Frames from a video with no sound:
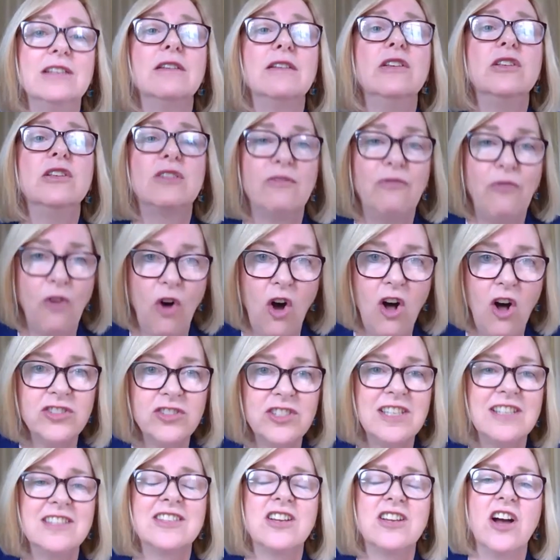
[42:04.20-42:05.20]
is
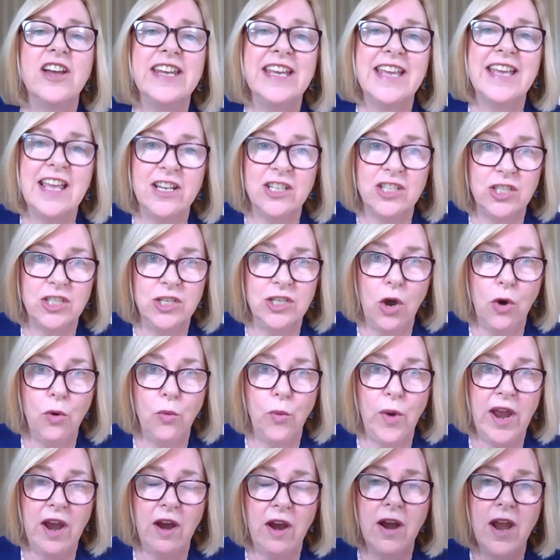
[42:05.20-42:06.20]
false, it's going to get us
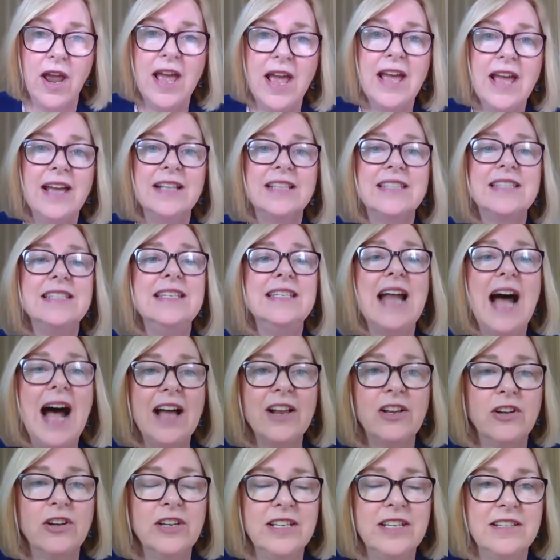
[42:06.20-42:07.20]
nowhere. It's
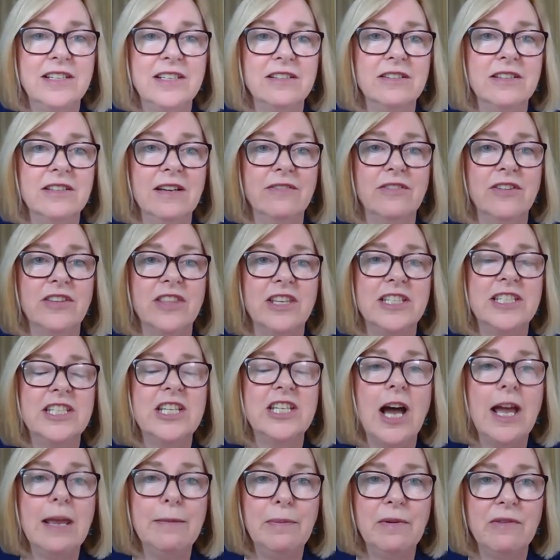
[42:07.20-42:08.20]
not going to deliver the
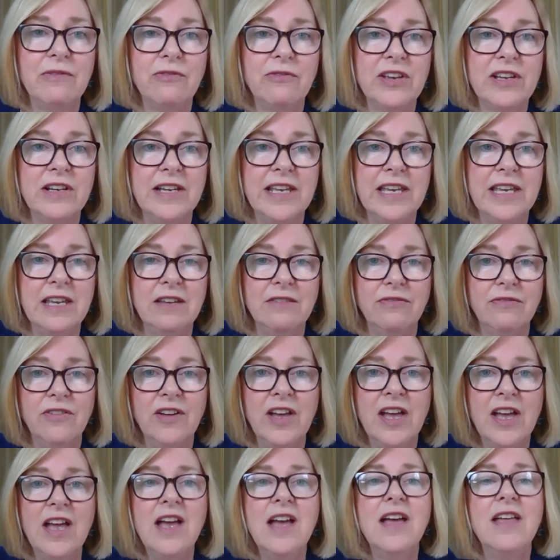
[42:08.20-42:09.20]
type of relief
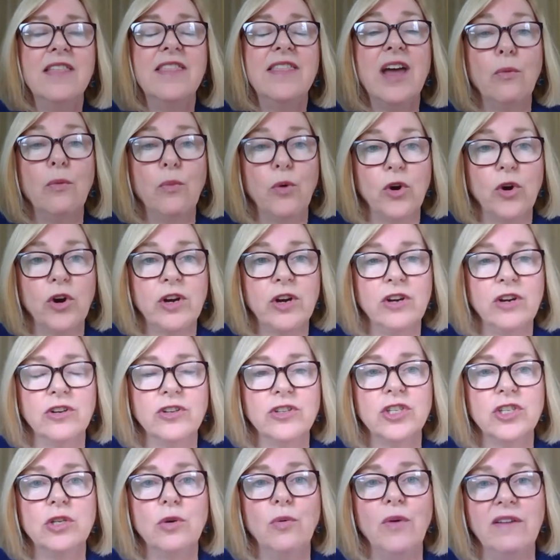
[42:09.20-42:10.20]
that
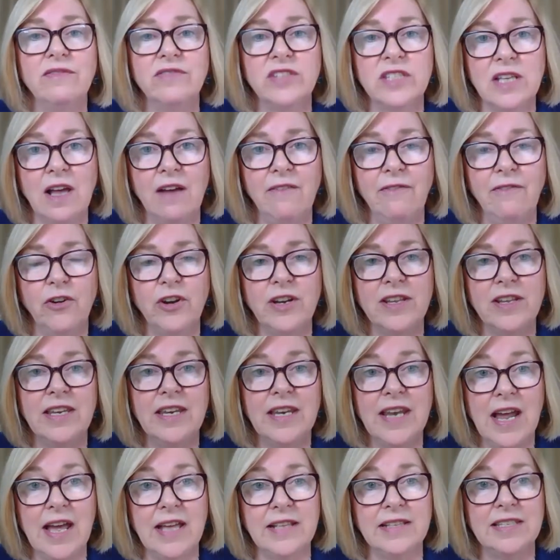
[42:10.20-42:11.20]
workers who have suffered in the
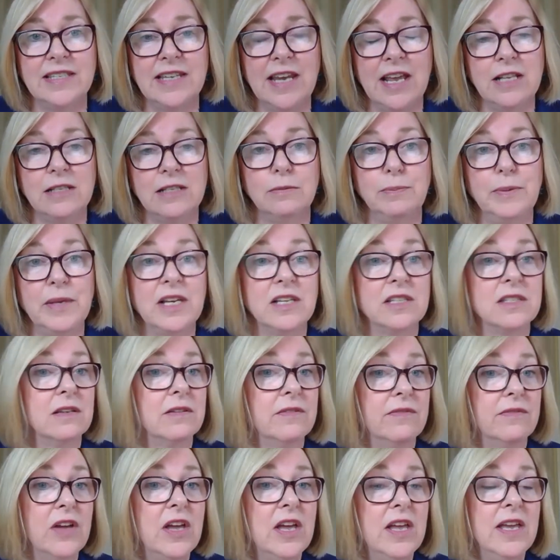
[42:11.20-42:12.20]
United States because
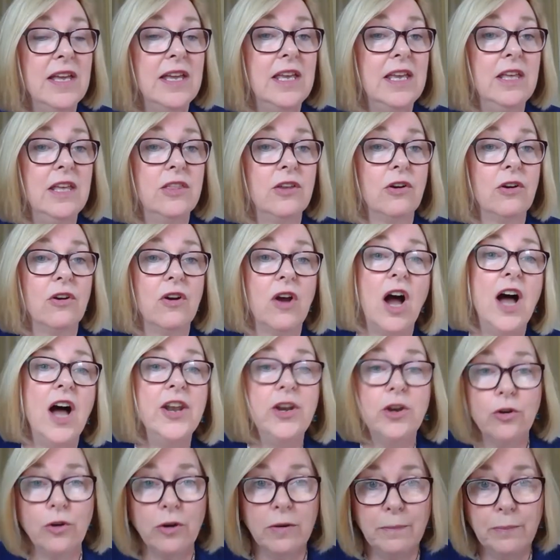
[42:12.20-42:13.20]
of either
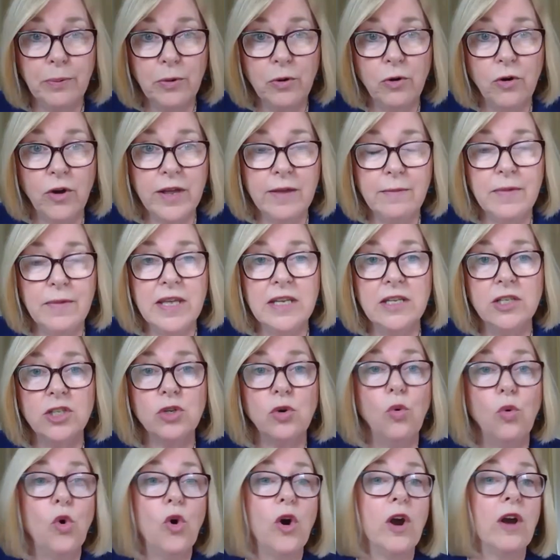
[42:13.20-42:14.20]
underemployment
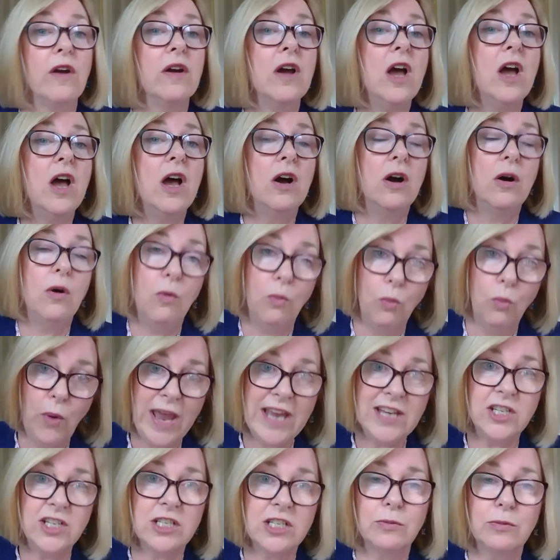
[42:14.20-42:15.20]
or
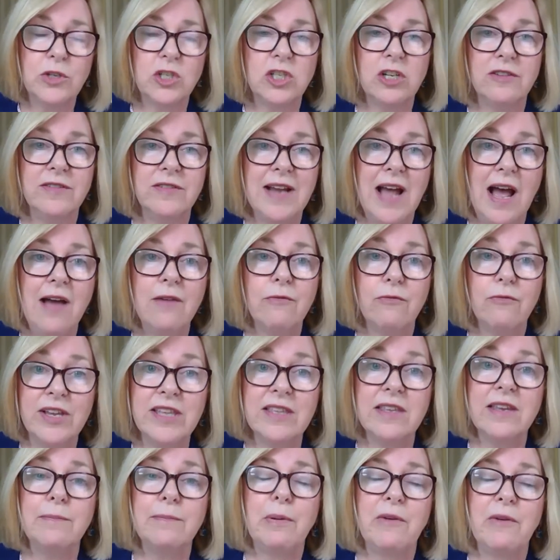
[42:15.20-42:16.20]
wages which are not
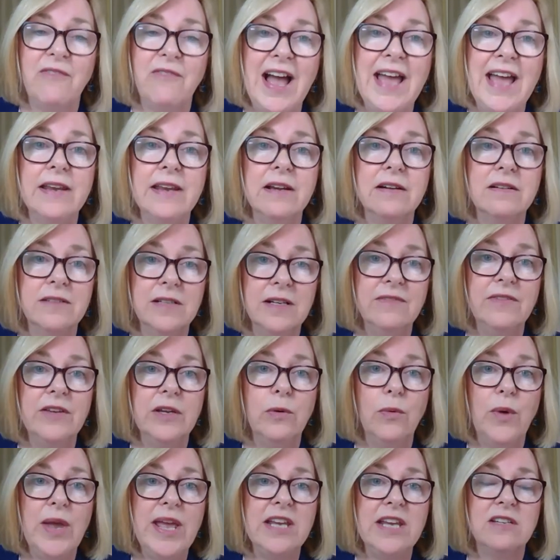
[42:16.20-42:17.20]
really providing a
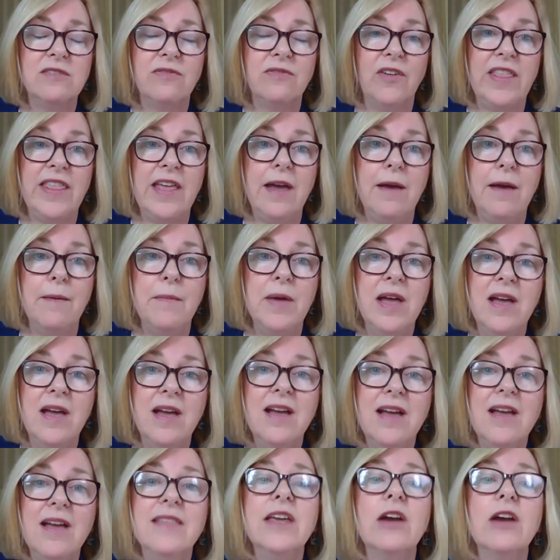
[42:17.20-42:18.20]
living wage for them
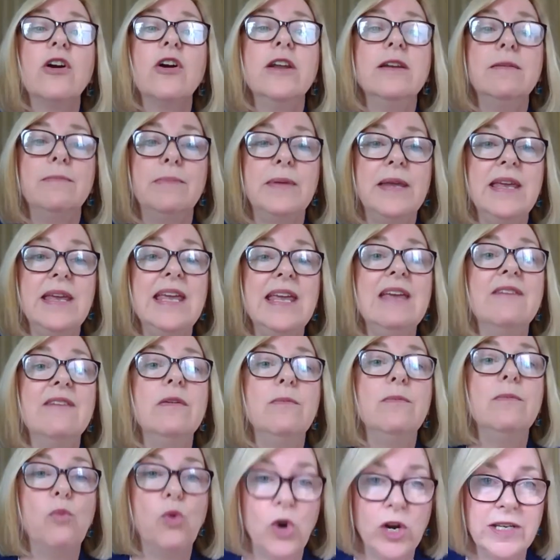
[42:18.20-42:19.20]
they're going to be even
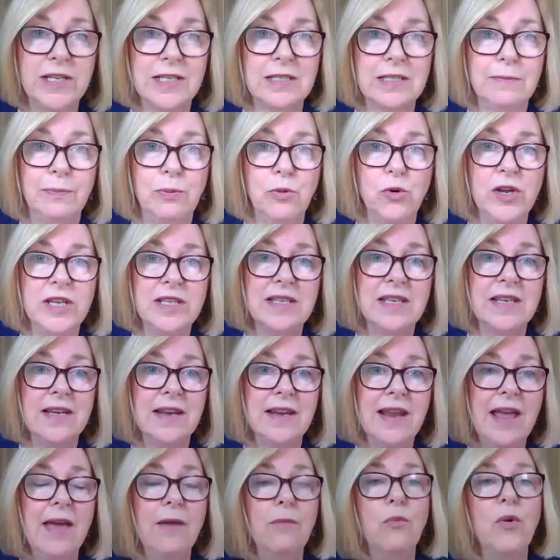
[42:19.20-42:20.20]
more disappointed.
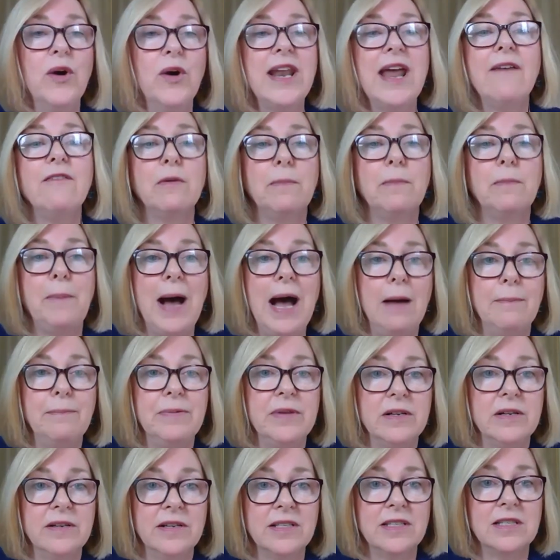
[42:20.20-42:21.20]
And whatever
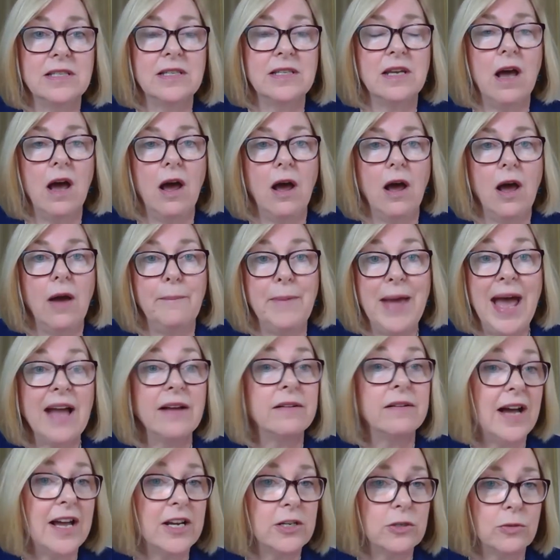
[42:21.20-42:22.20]
populist uh,
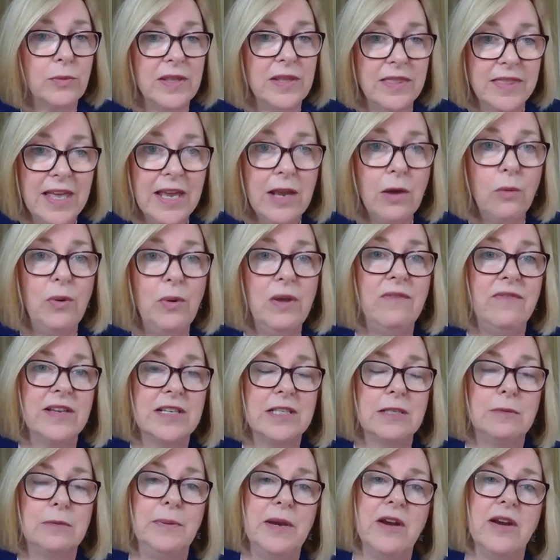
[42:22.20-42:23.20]
backlash we think we've
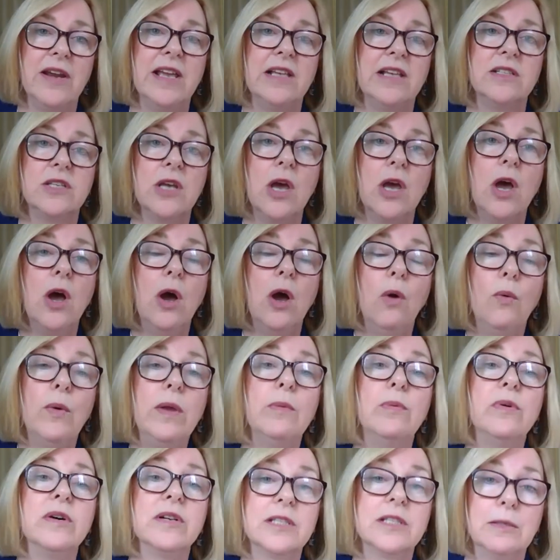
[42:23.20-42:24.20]
experienced, we
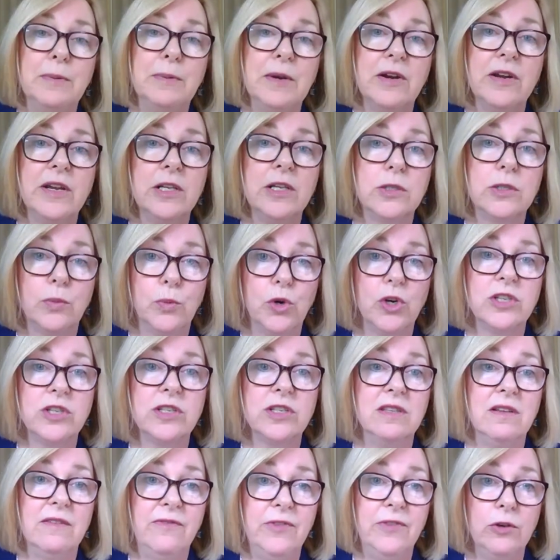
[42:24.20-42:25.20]
will experience worse
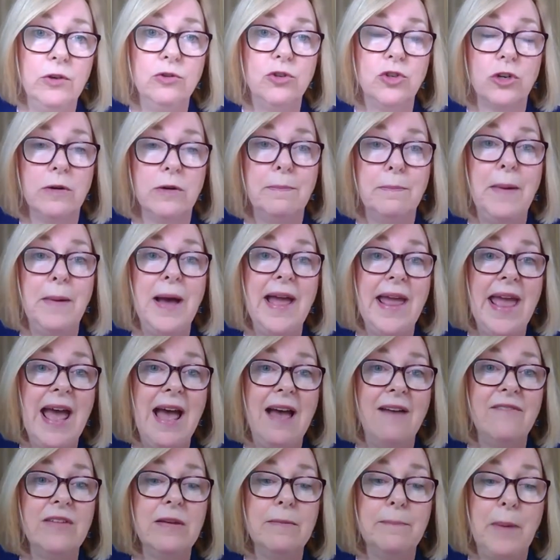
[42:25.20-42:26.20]
in the future by
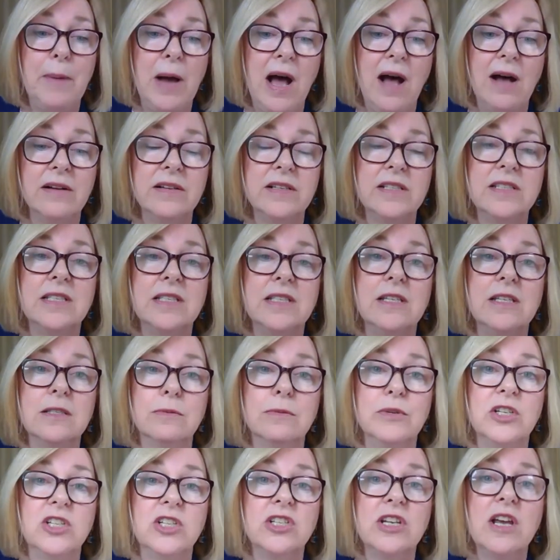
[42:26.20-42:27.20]
having policies
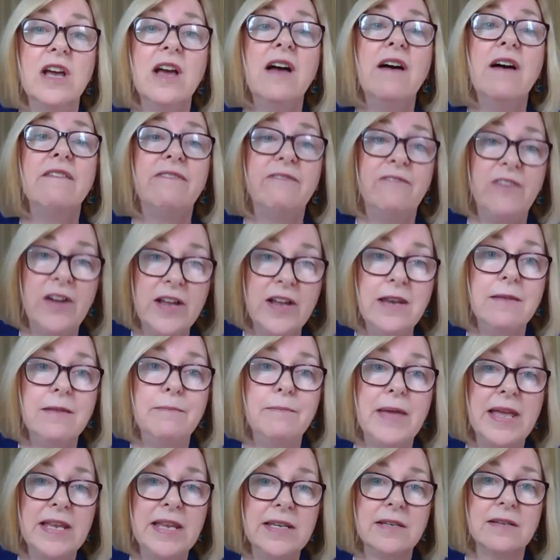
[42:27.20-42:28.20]
which
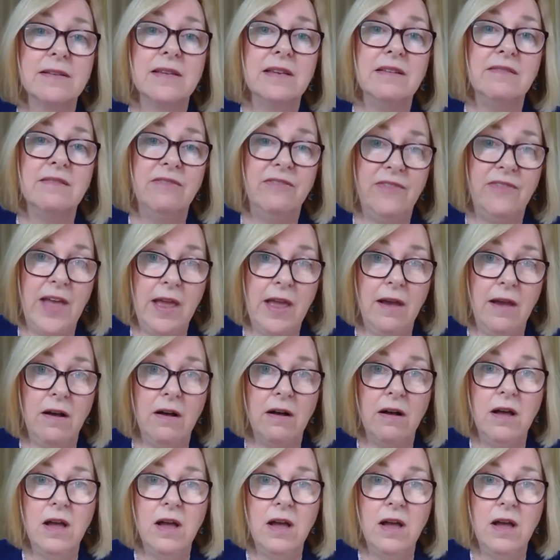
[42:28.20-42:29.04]
fundamentally fail.